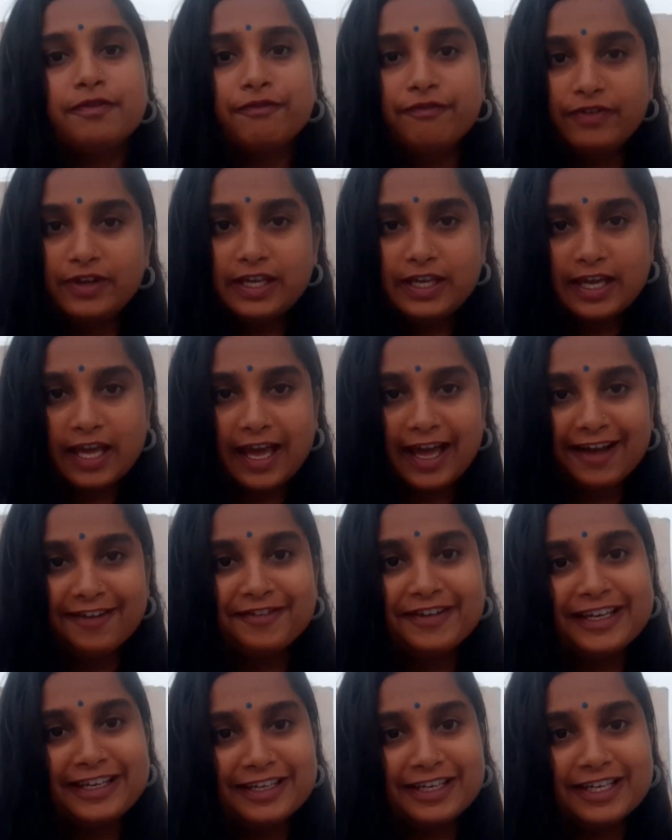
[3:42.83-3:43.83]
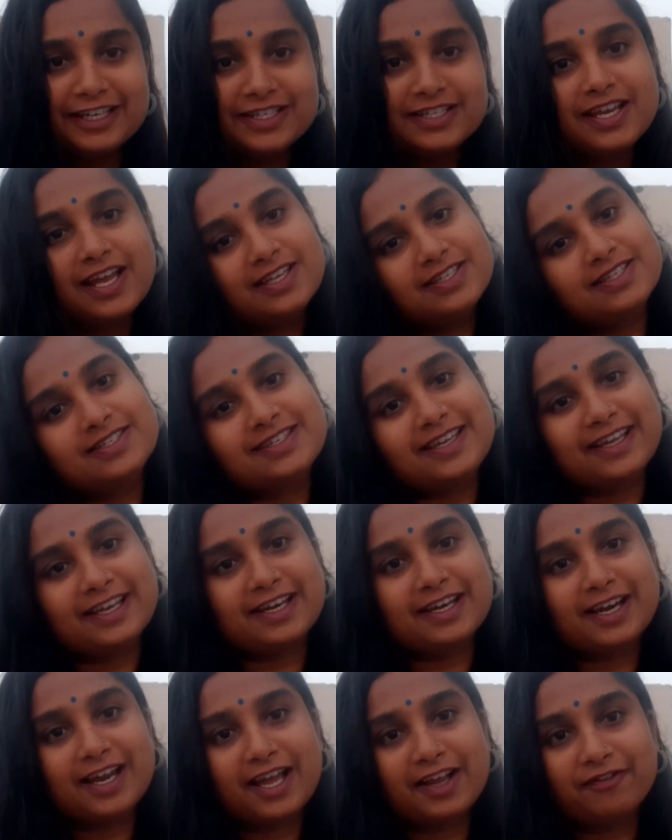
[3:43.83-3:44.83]
We have English as a
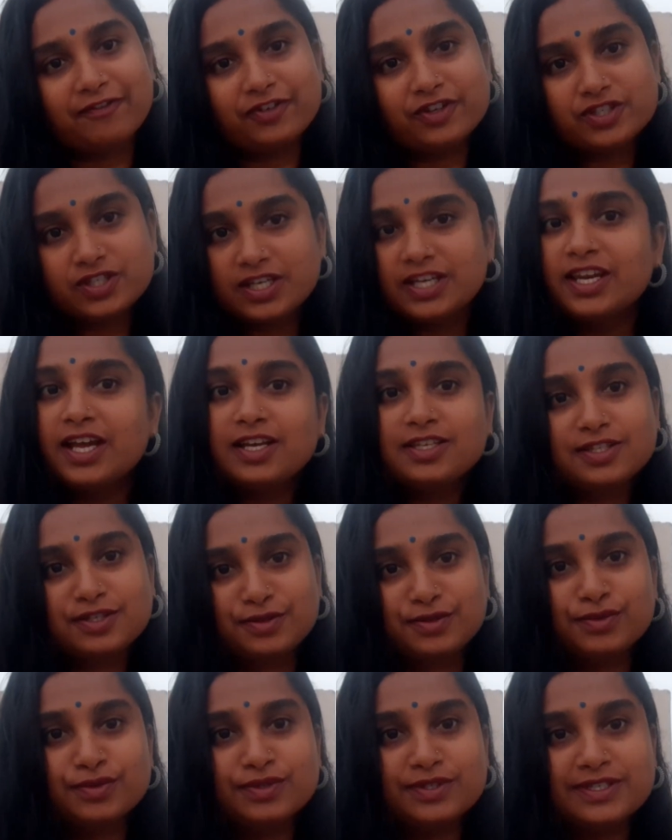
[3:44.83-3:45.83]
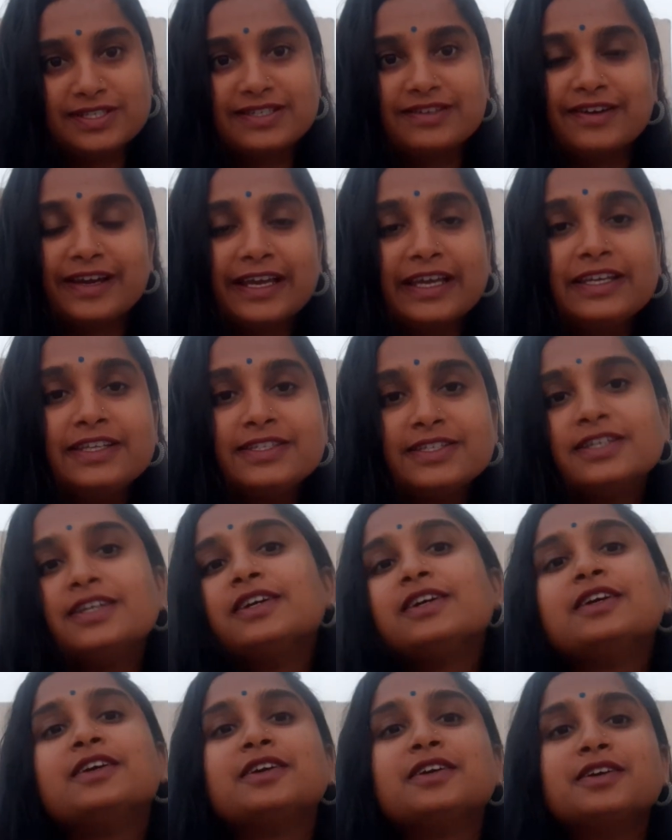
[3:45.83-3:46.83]
second language in our schools, right?
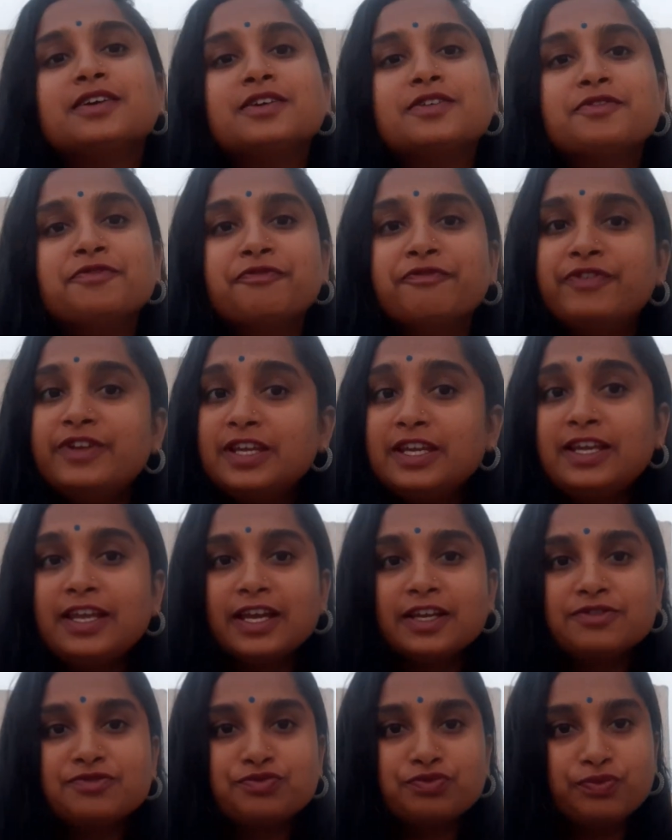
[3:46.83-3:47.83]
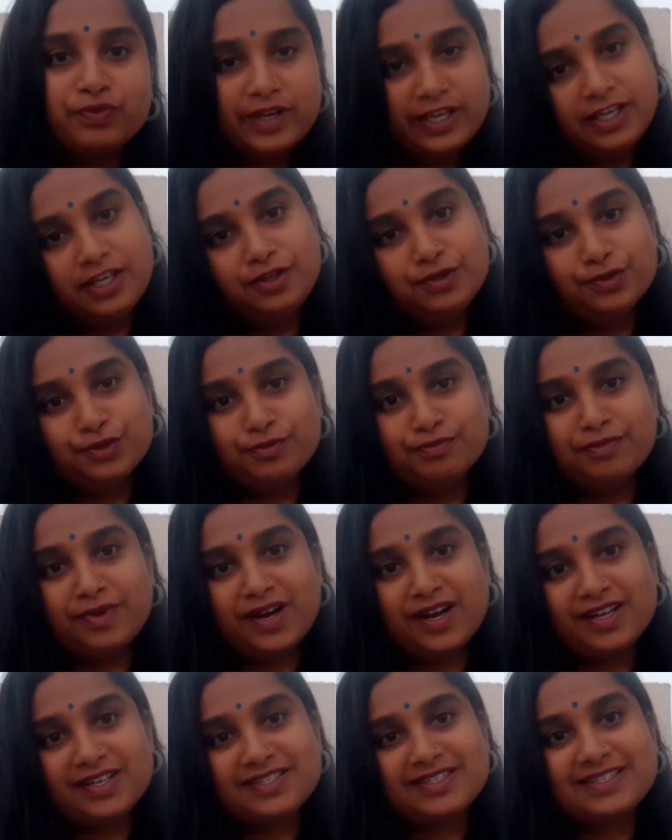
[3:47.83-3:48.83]
We get very good
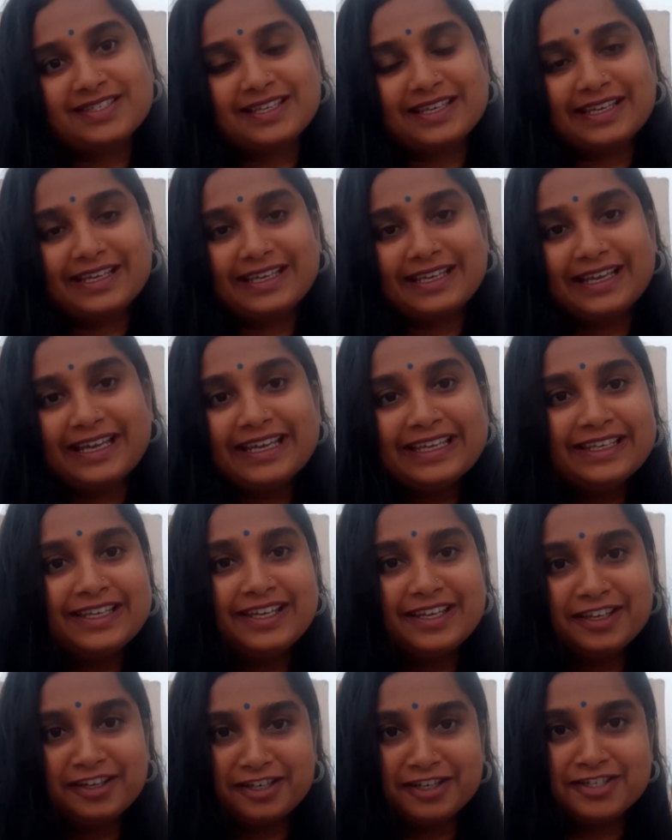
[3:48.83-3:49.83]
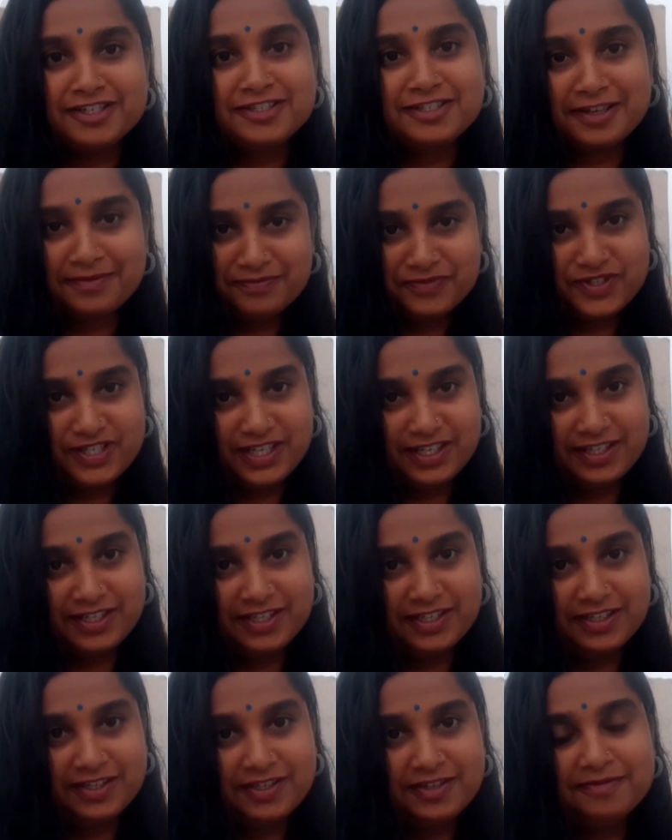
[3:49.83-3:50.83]
marks in English subject,
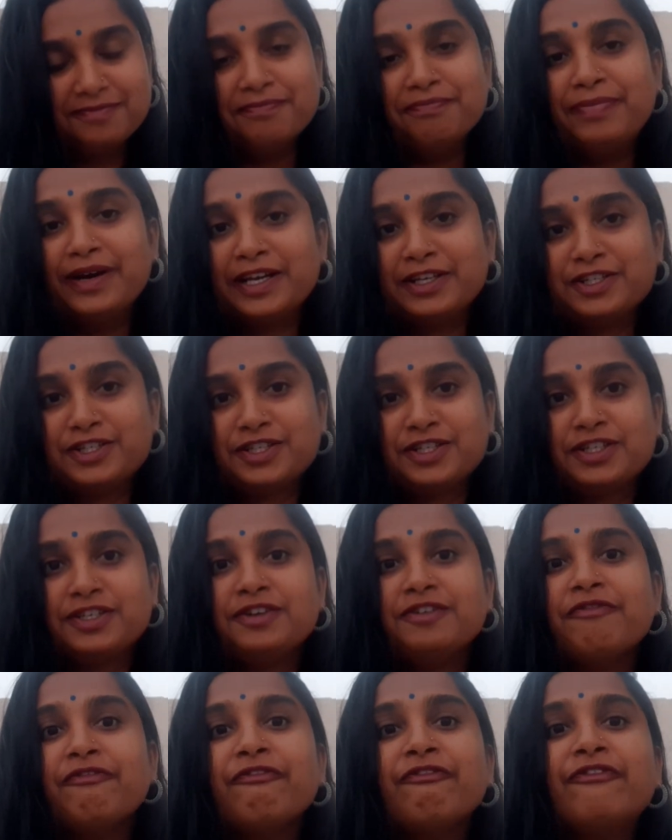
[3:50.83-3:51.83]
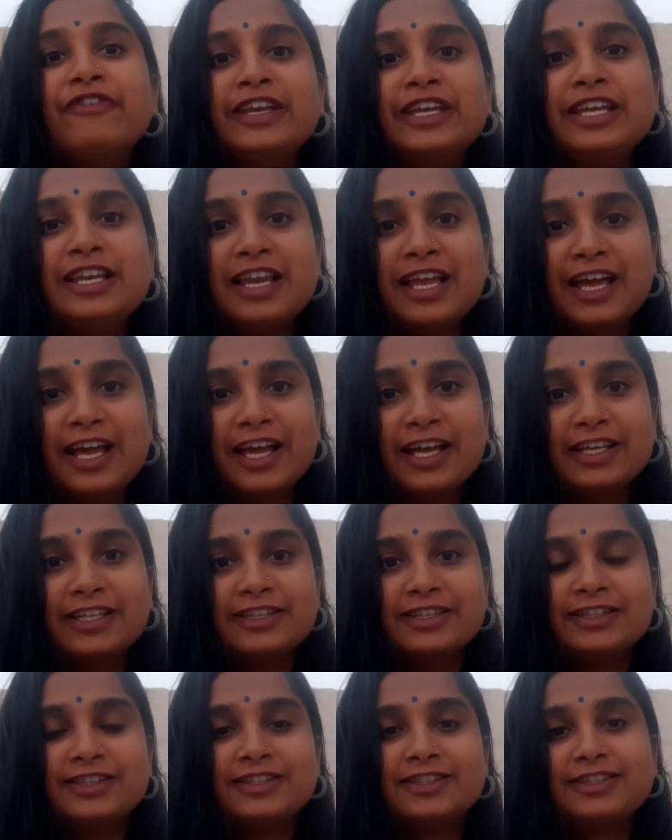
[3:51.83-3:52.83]
but we lag
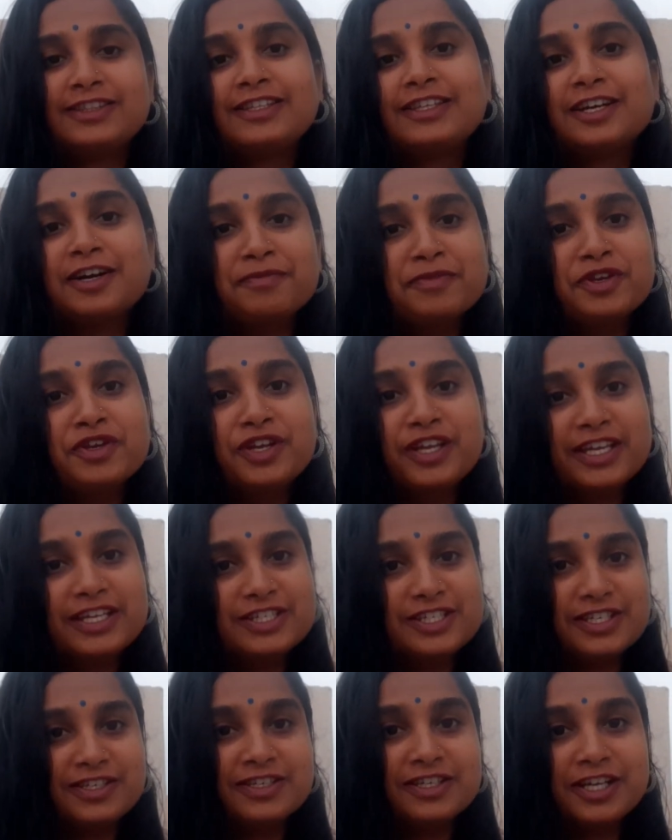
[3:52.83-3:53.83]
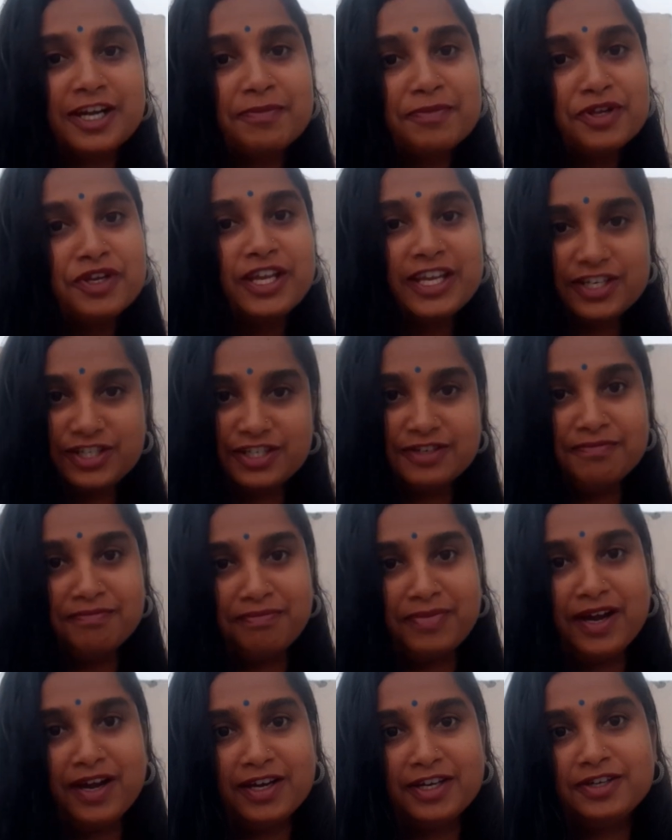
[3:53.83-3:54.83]
communication
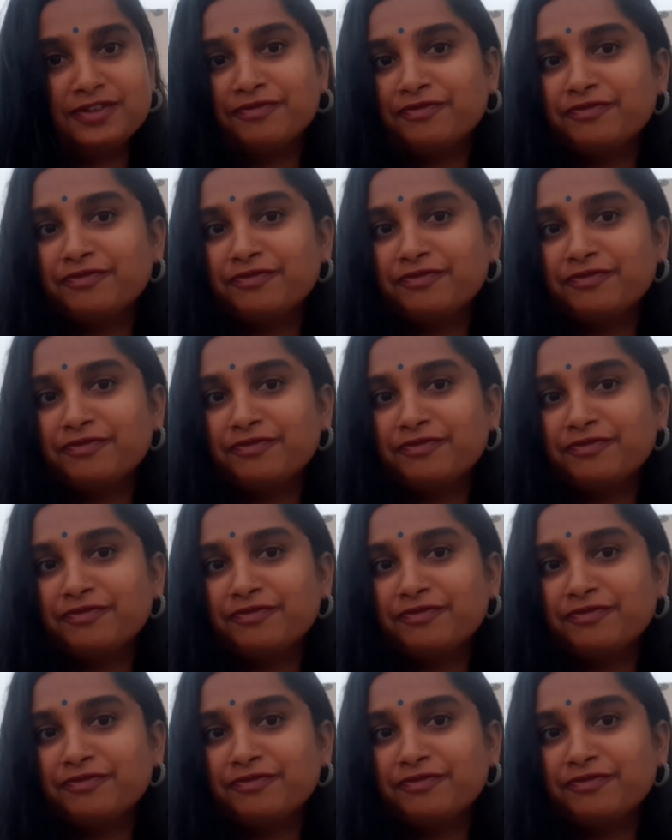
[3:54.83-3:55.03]
part.